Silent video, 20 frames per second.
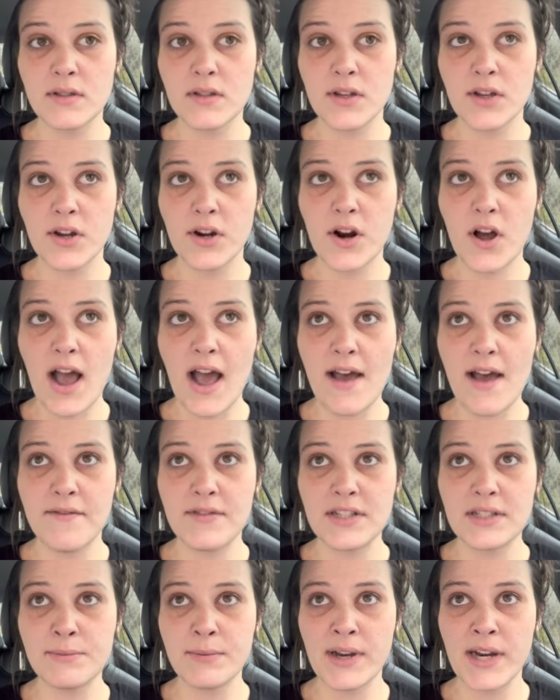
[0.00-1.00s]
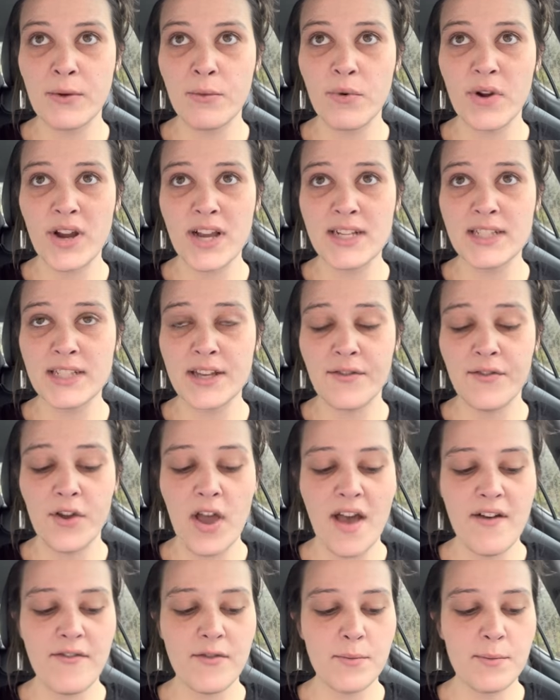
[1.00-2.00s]
You don't have as many risks if you
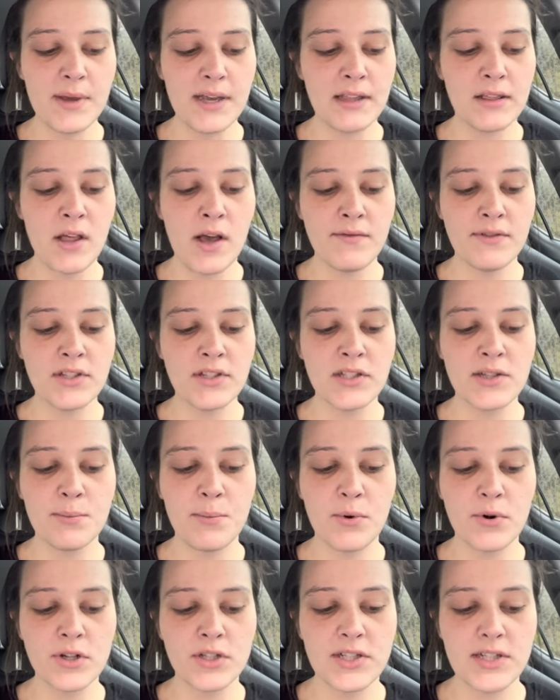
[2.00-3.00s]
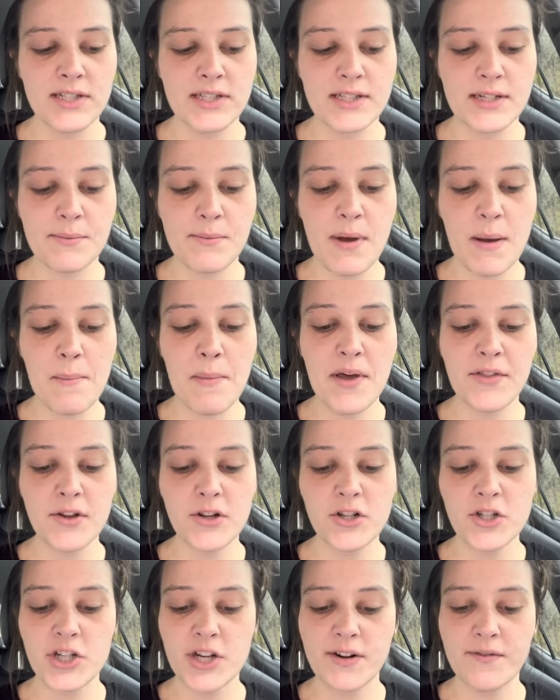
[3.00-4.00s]
have a big love and support system. My
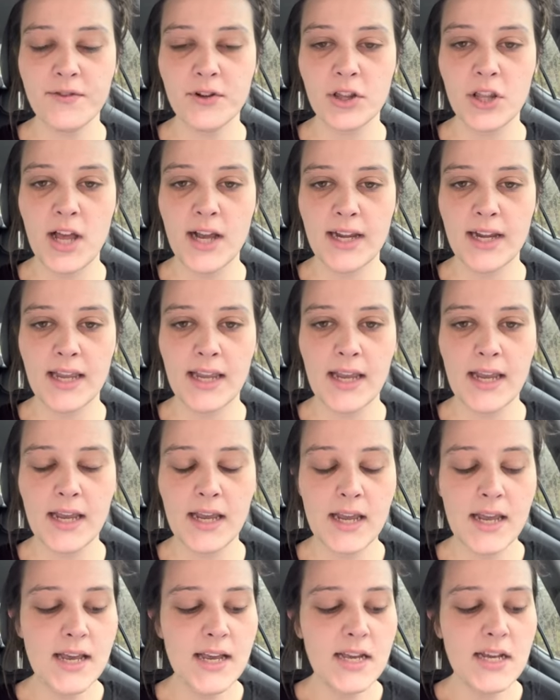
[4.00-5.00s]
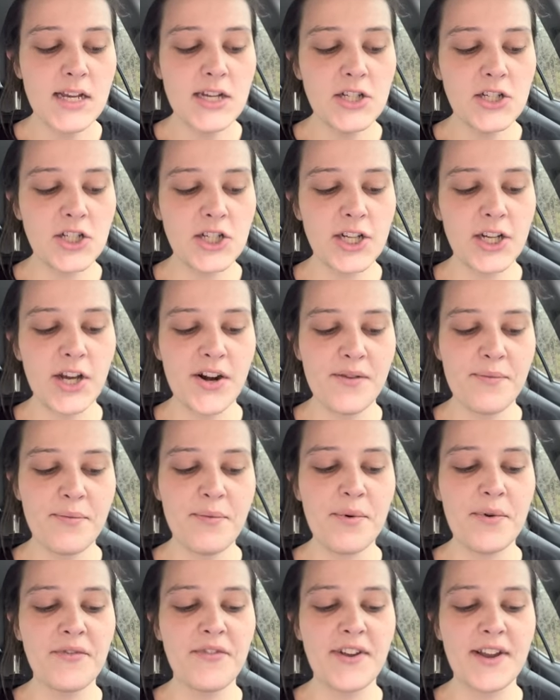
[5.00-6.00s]
mother, Jennifer Lucky, she could have
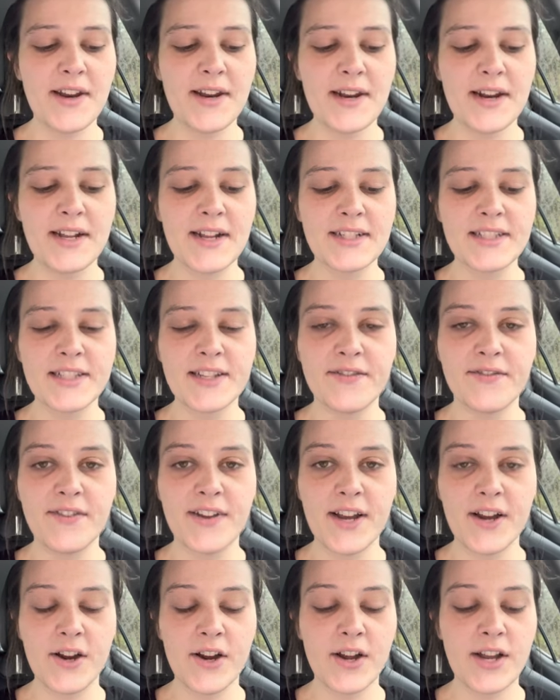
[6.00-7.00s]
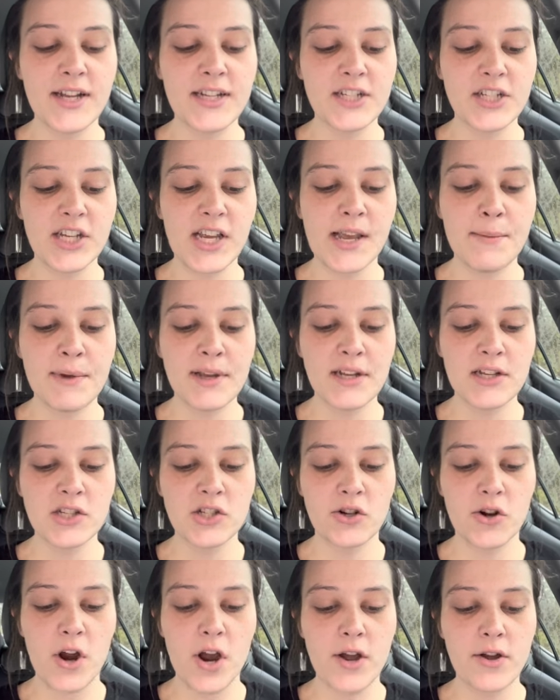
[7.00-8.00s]
prevented a severe ischemic
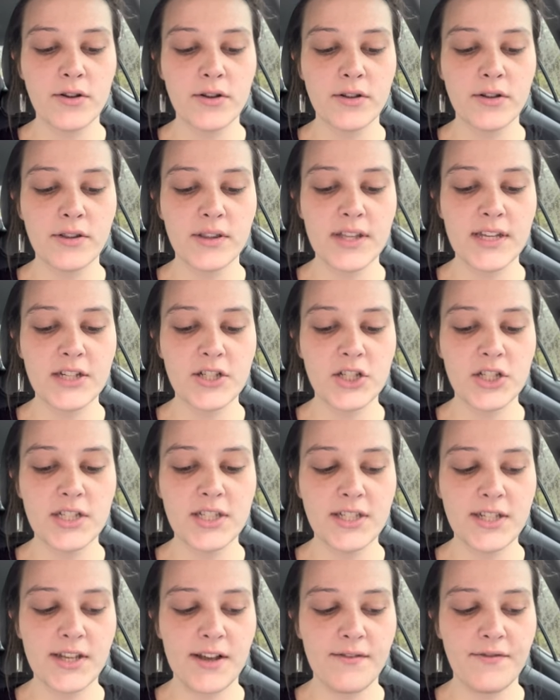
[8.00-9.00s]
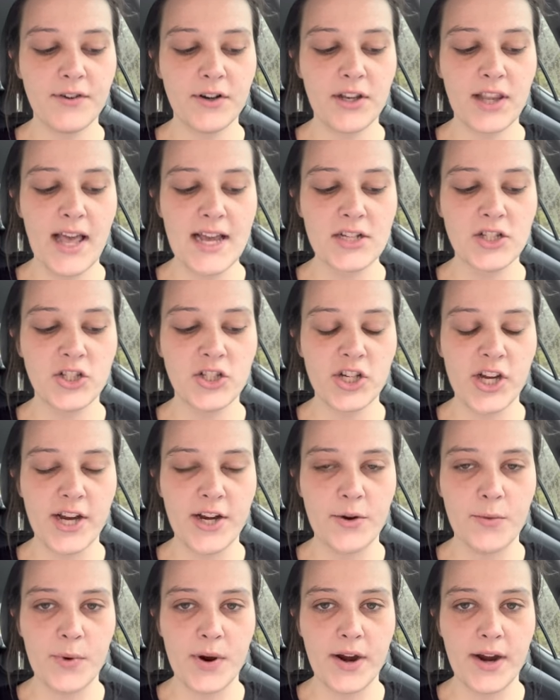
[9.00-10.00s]
stroke that she suffered last
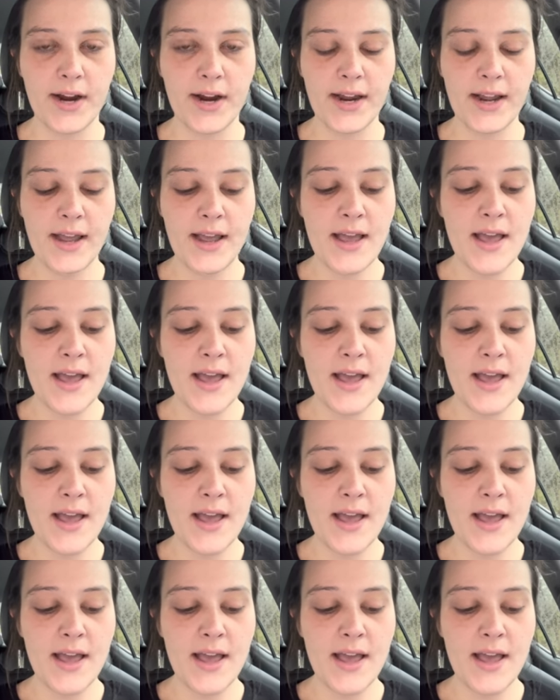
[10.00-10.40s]
January.